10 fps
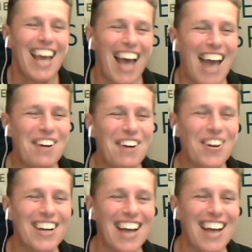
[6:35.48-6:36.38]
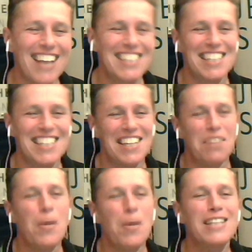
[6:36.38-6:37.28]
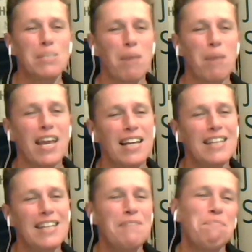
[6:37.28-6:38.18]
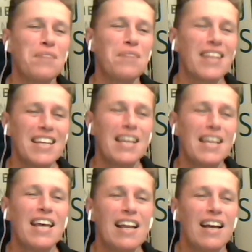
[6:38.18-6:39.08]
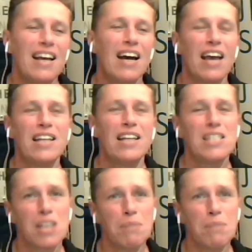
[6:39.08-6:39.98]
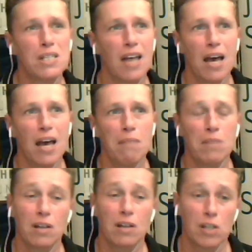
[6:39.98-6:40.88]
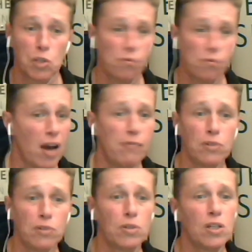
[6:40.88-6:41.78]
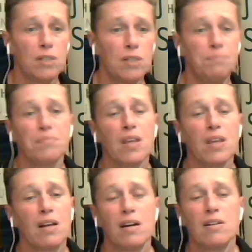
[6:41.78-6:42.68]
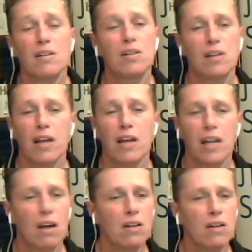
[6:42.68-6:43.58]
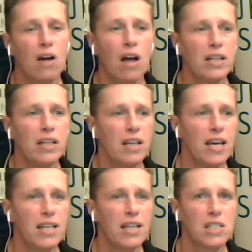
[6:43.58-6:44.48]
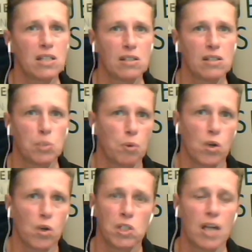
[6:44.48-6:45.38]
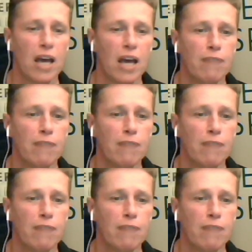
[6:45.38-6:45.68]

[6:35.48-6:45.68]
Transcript: I organize the winter spelen, and in summertime survival run, and in other holidays sports like